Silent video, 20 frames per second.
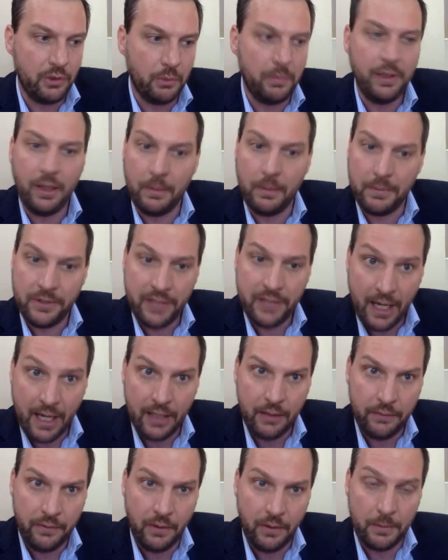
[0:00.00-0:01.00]
you'll be
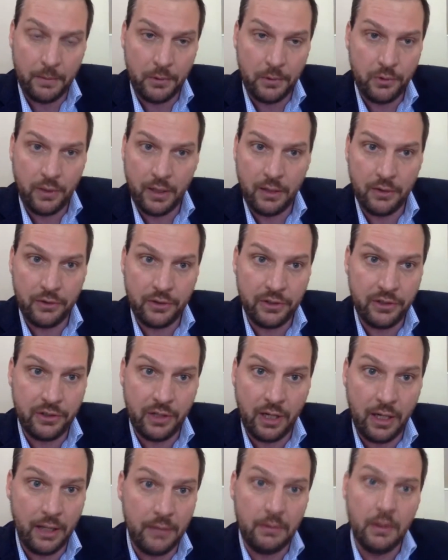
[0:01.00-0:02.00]
upset if the arbitrators
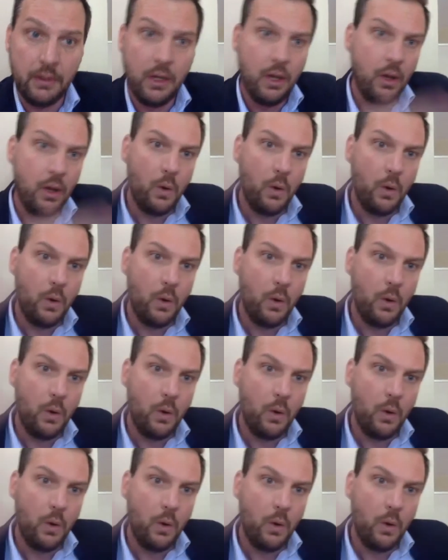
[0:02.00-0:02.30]
decide